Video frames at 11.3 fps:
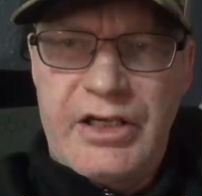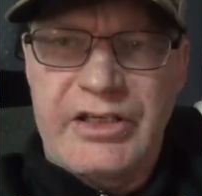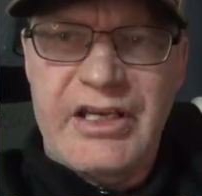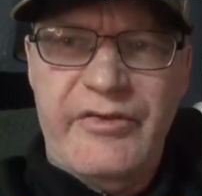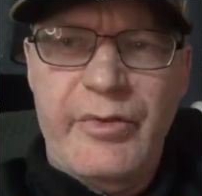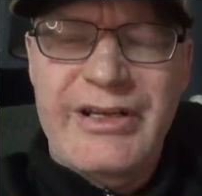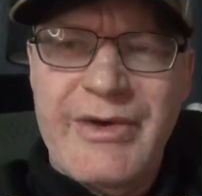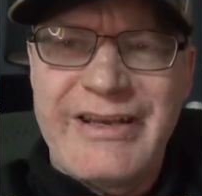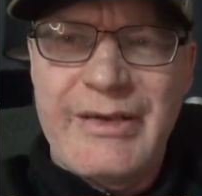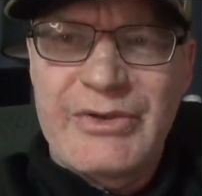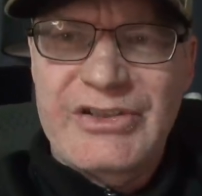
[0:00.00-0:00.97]
Good day everybody,
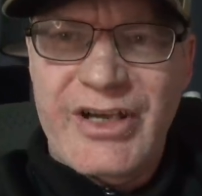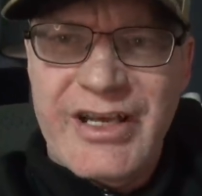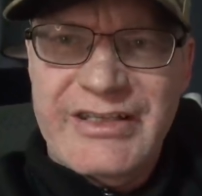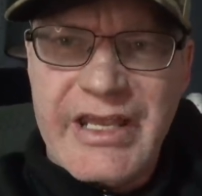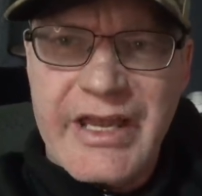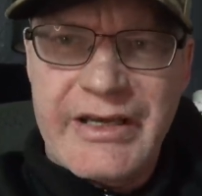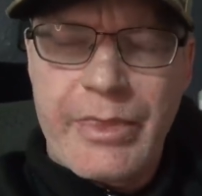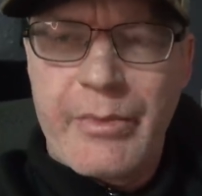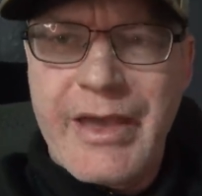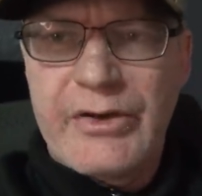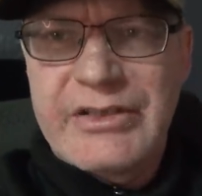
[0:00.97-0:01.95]
my name is Todd Standing. I'm
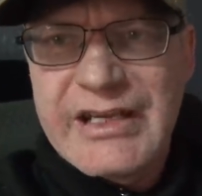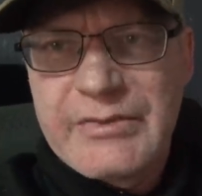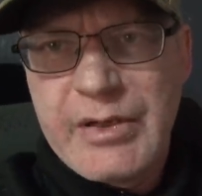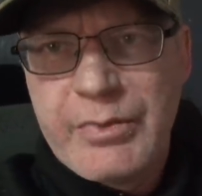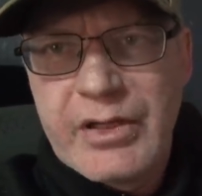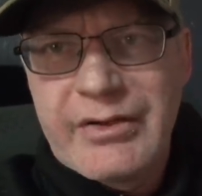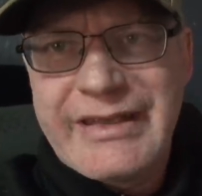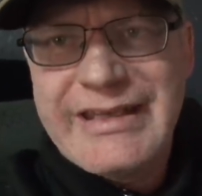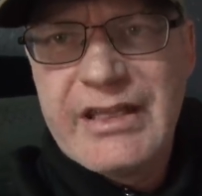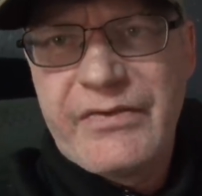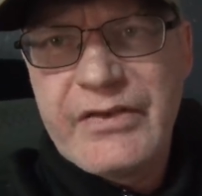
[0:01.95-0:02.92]
the man who takes people out
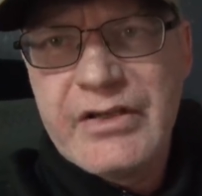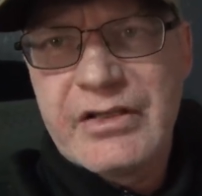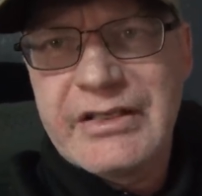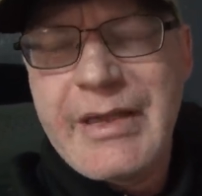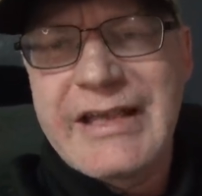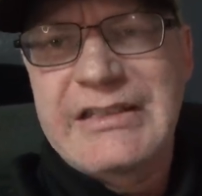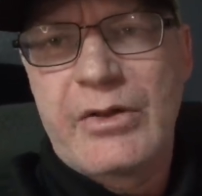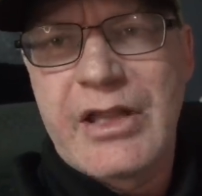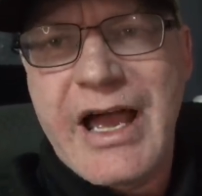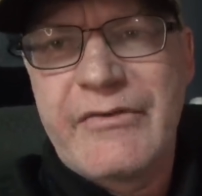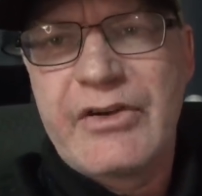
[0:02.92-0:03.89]
into the field and has either
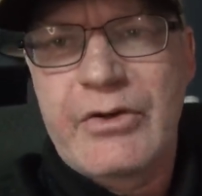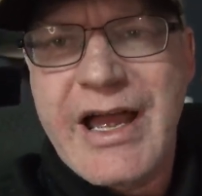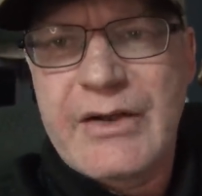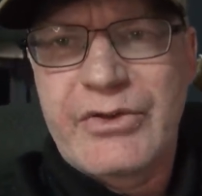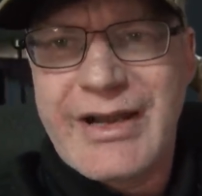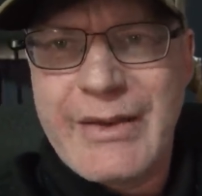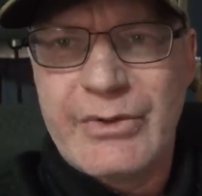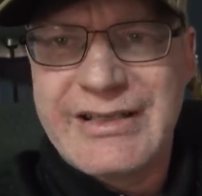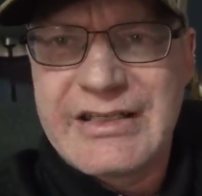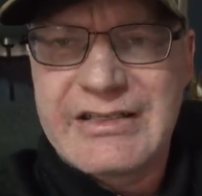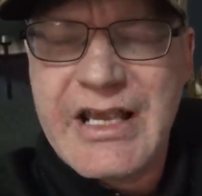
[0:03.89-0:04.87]
live interact with or
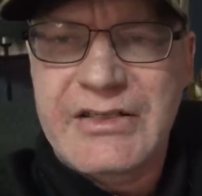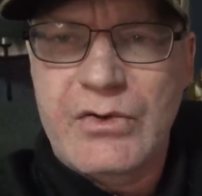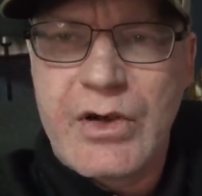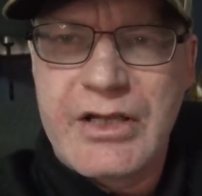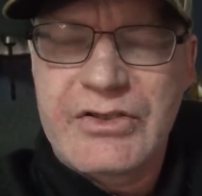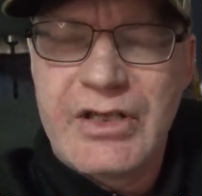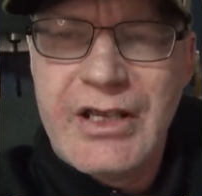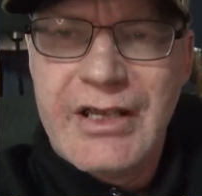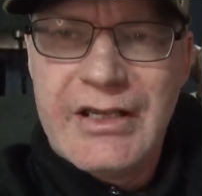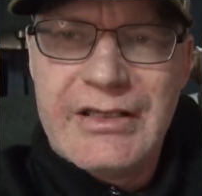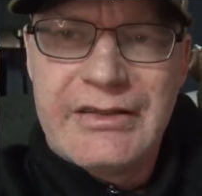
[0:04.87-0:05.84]
eyewitness Sasquatch.
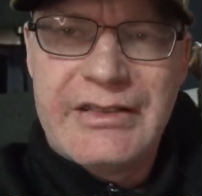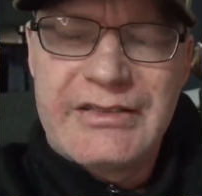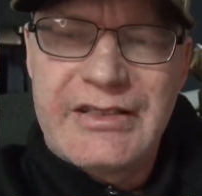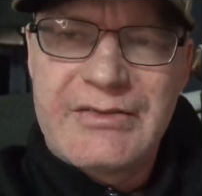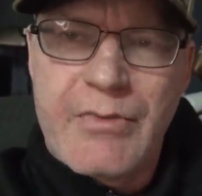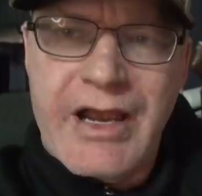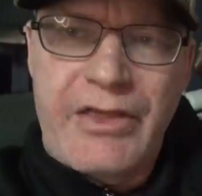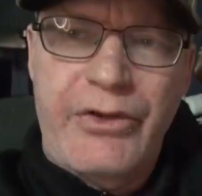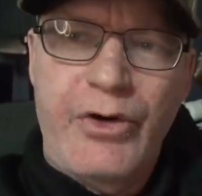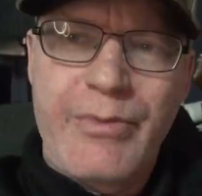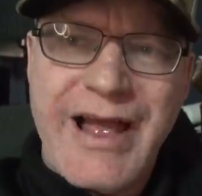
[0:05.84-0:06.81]
This is my
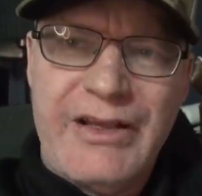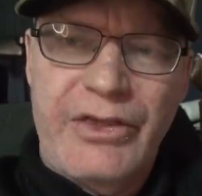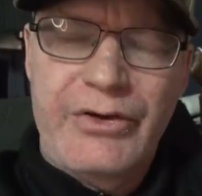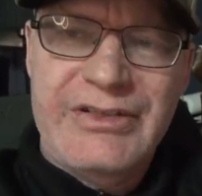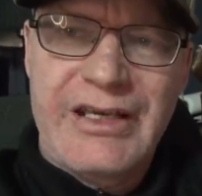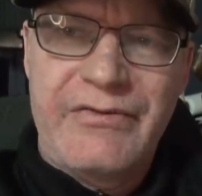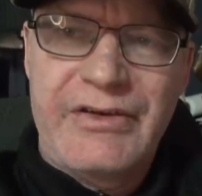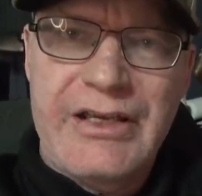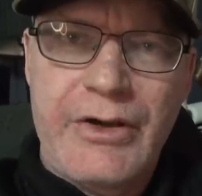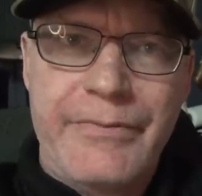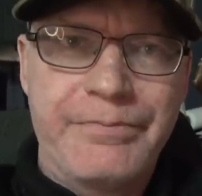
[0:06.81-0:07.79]
Throwback Thursday
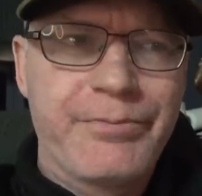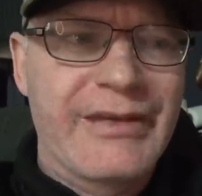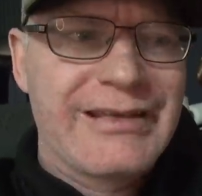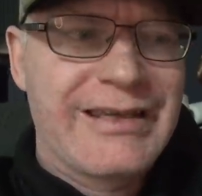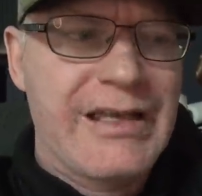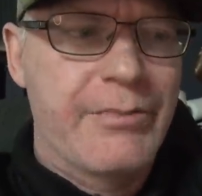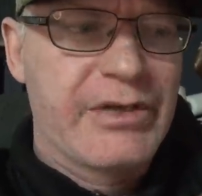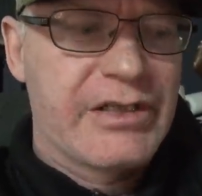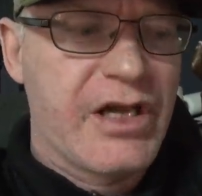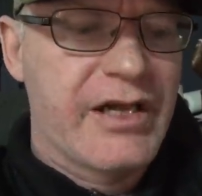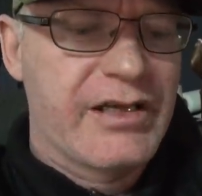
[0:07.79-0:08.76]
video. I'm going
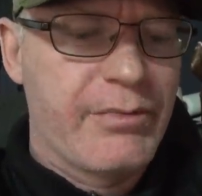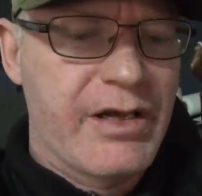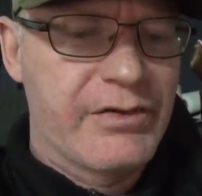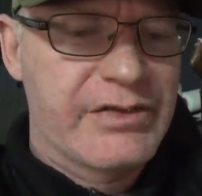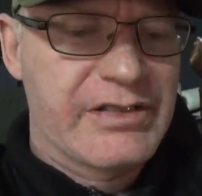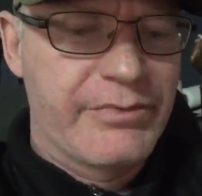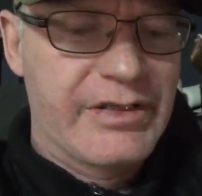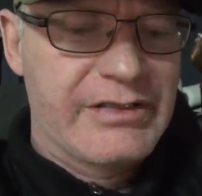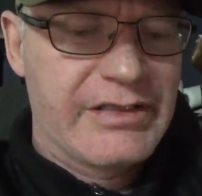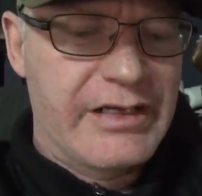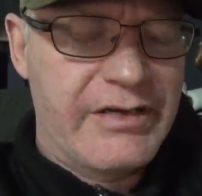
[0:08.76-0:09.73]
to talk about
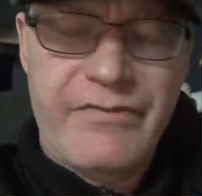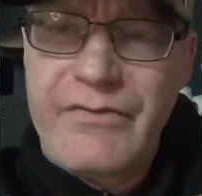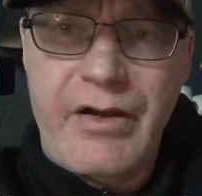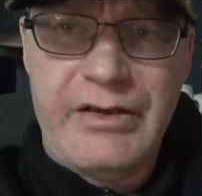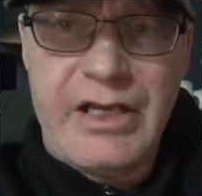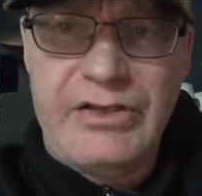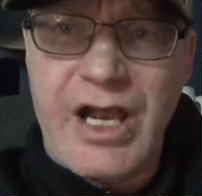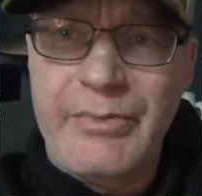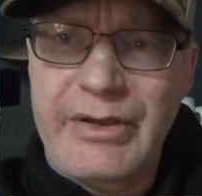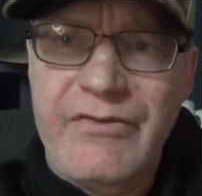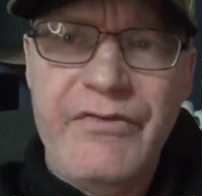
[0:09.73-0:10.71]
something today, a, a
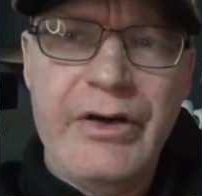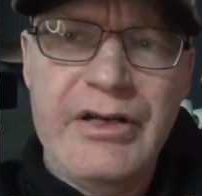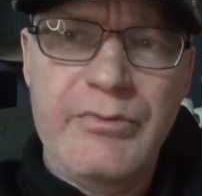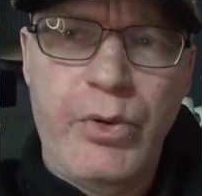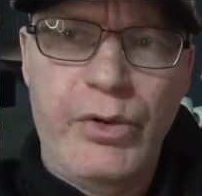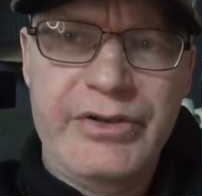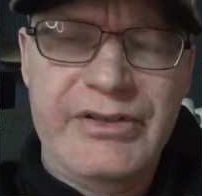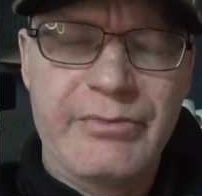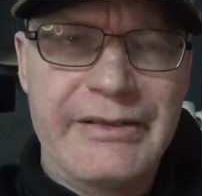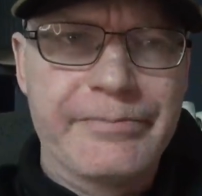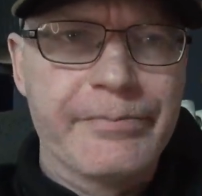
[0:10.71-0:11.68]
topic very important
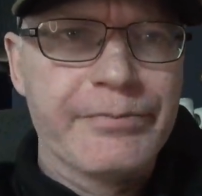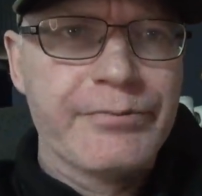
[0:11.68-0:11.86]
to me.